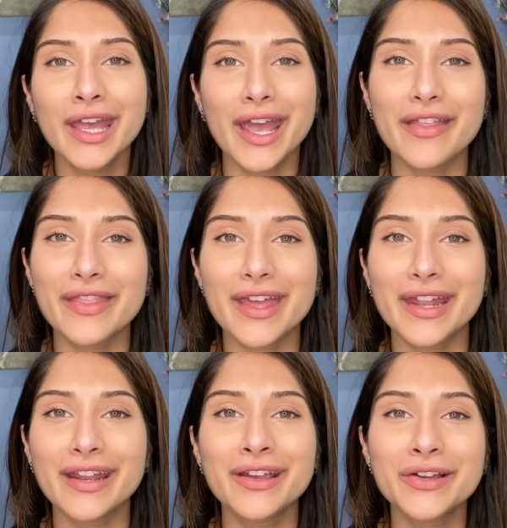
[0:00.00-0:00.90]
And
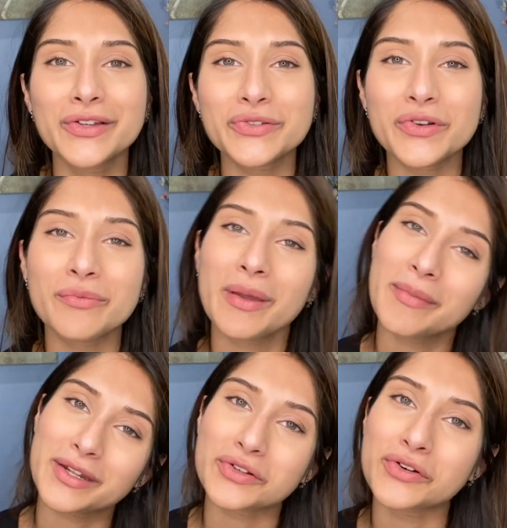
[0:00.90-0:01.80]
then sort of my
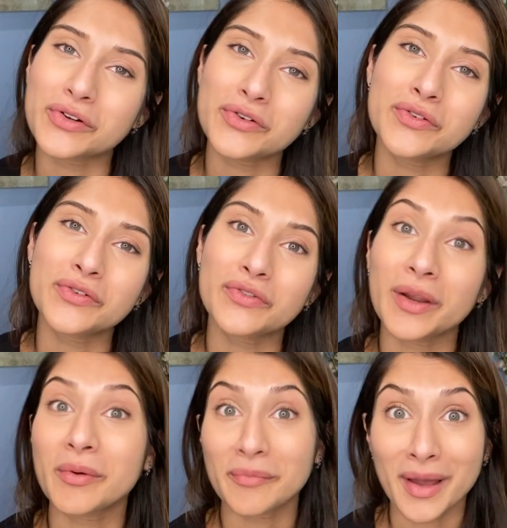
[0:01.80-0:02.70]
mental frame
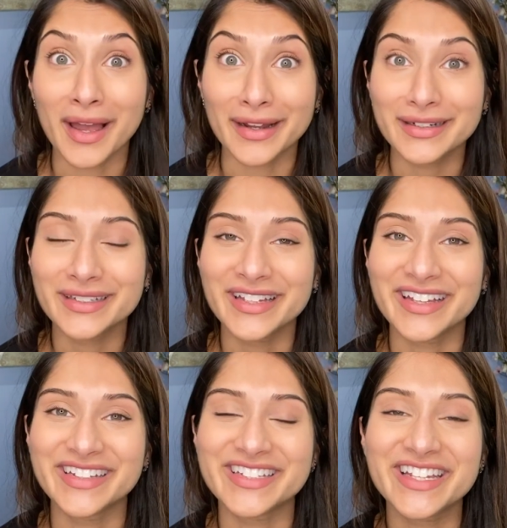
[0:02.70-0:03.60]
of mind
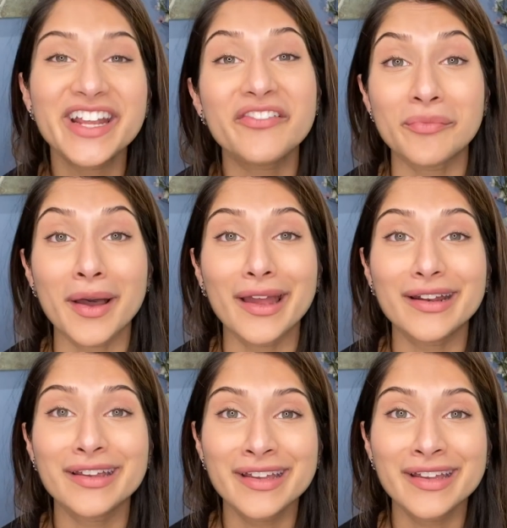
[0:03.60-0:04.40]
and state of mind